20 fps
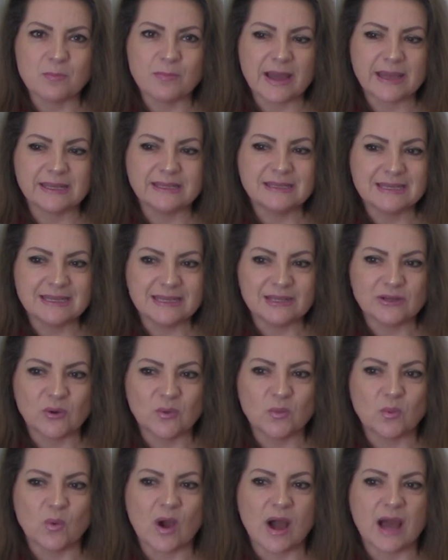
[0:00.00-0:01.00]
my
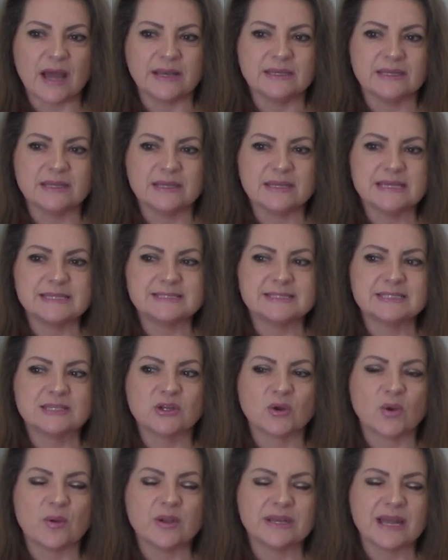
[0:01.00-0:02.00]
little one is
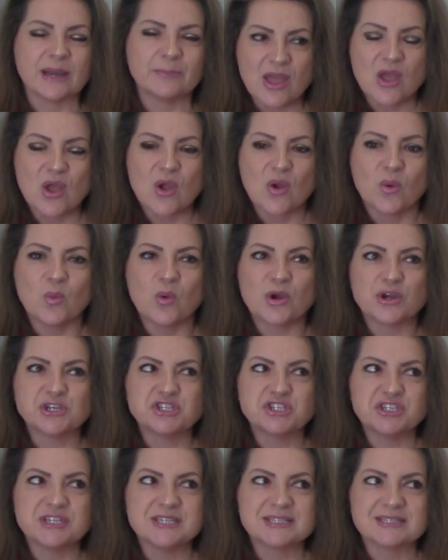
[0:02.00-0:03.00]
growing up where
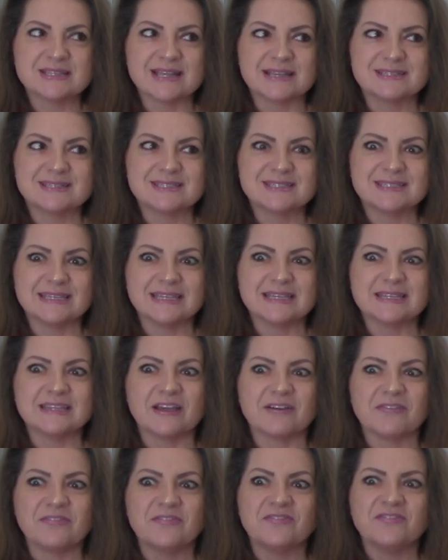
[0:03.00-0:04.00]
she's not seeing
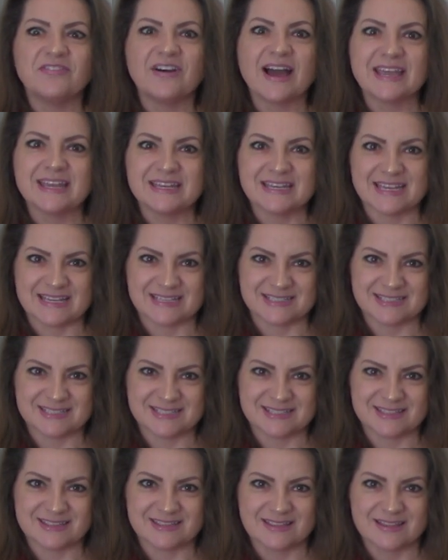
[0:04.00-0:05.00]
the
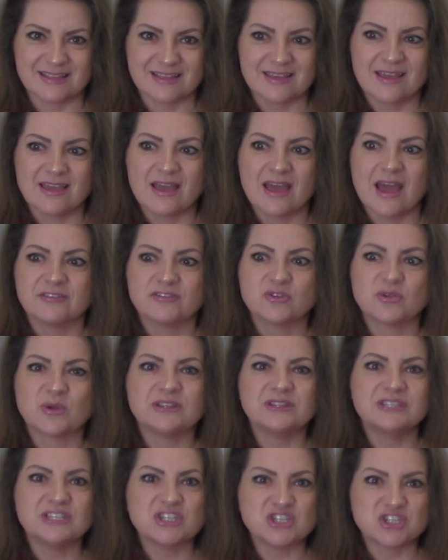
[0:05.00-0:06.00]
finest
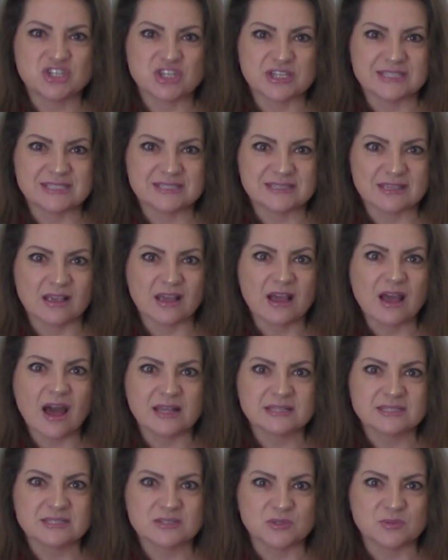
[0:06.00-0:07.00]
traditions and
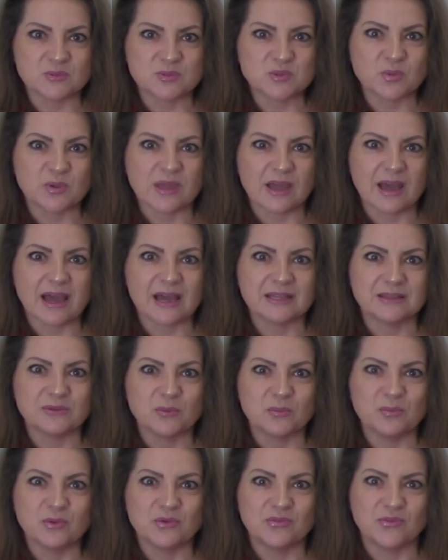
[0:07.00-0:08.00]
customs we
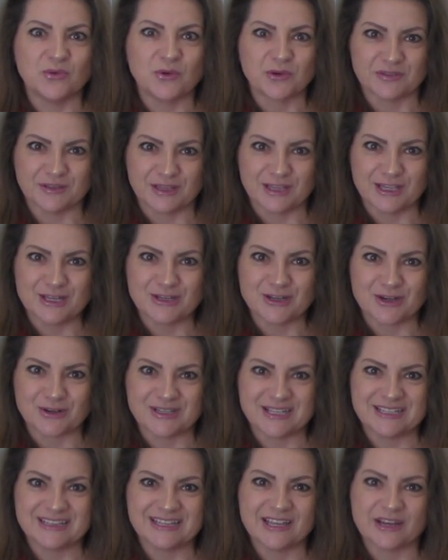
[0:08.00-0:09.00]
had before the
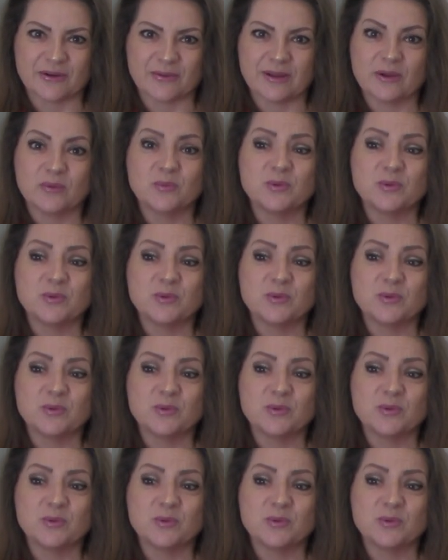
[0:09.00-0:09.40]
internet era,